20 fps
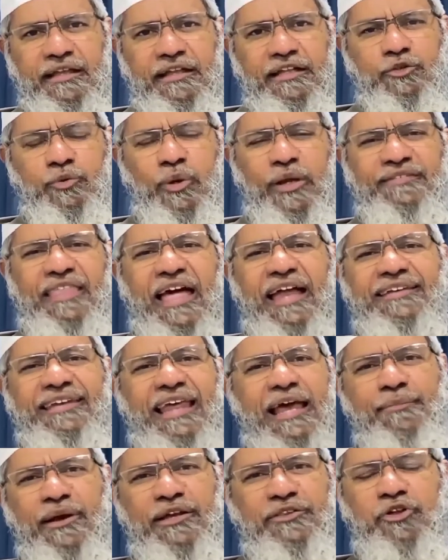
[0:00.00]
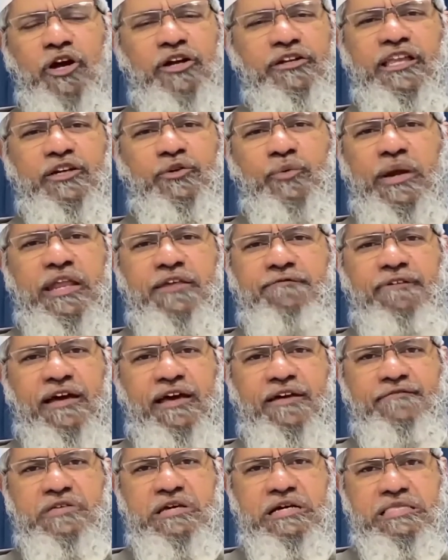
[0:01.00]
So at that time I thought that
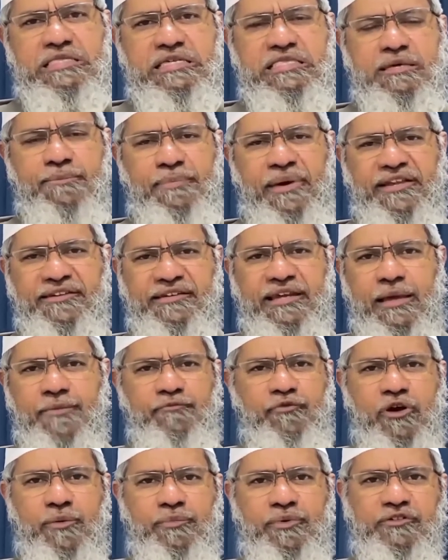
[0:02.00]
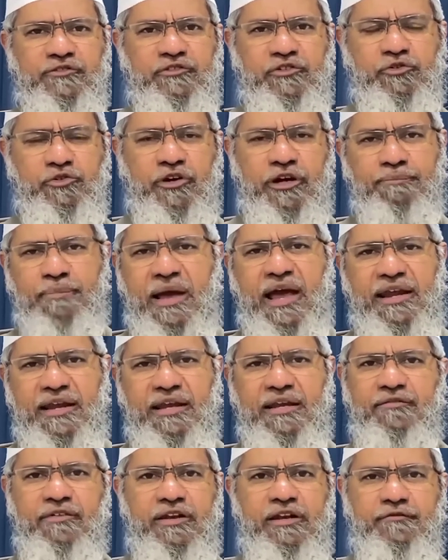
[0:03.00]
25 years is the best time for a person to get
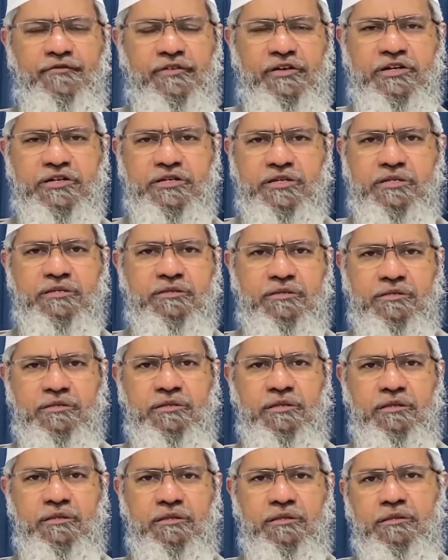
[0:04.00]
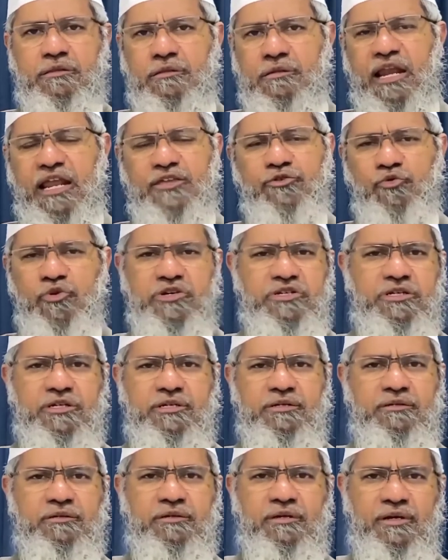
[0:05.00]
married, when he finishes his
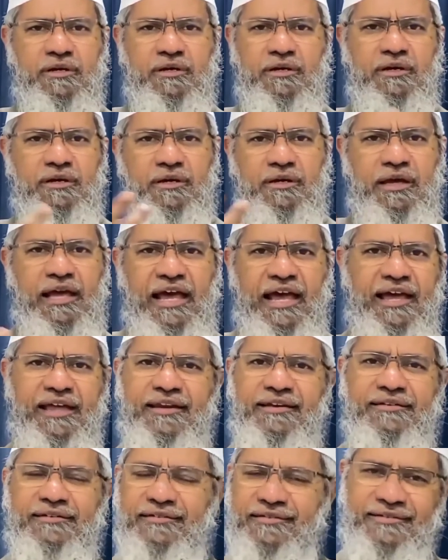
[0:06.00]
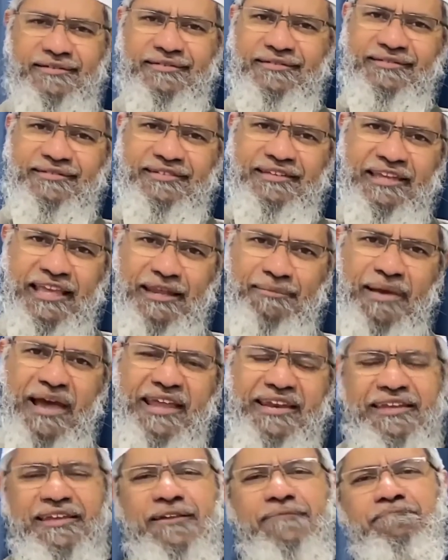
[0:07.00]
graduation and he can
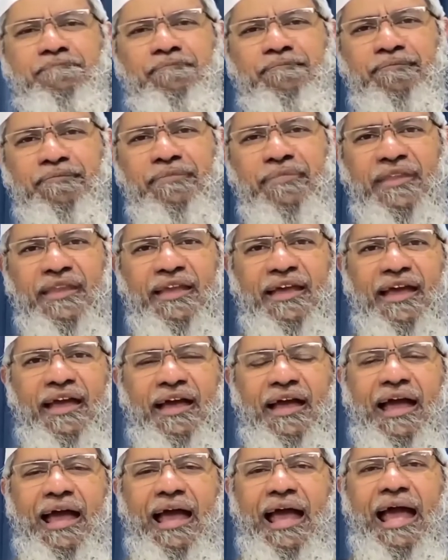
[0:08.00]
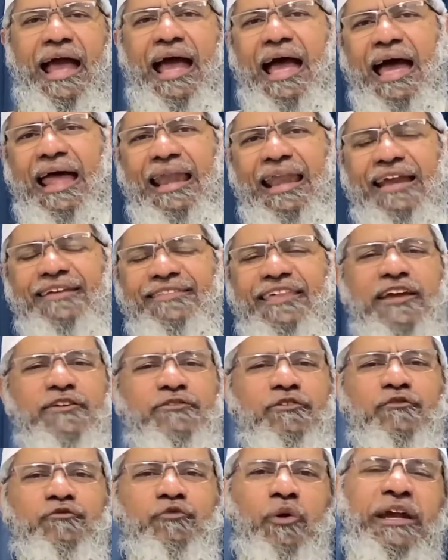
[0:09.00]
marry. And at the age
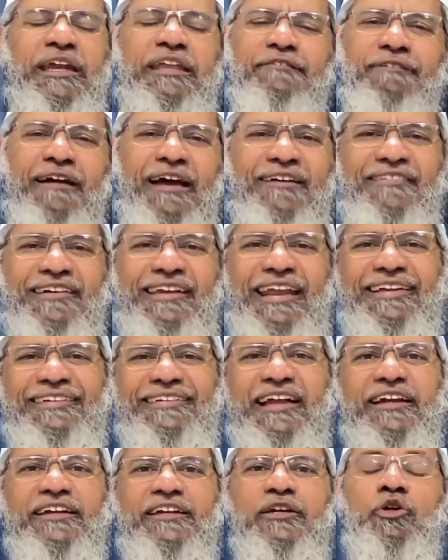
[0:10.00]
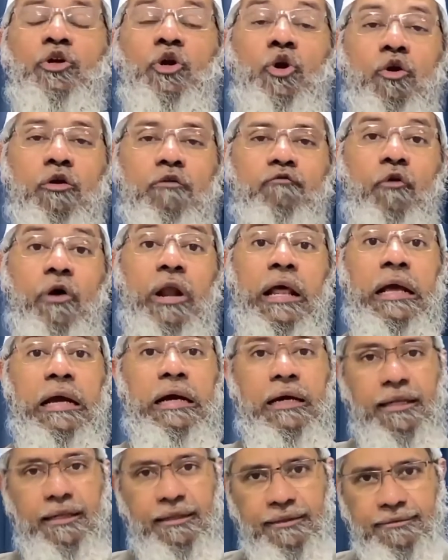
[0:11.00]
of 25, when I started to look for a
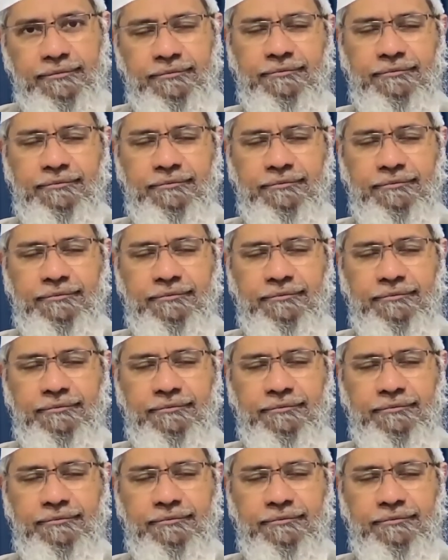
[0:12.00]
girl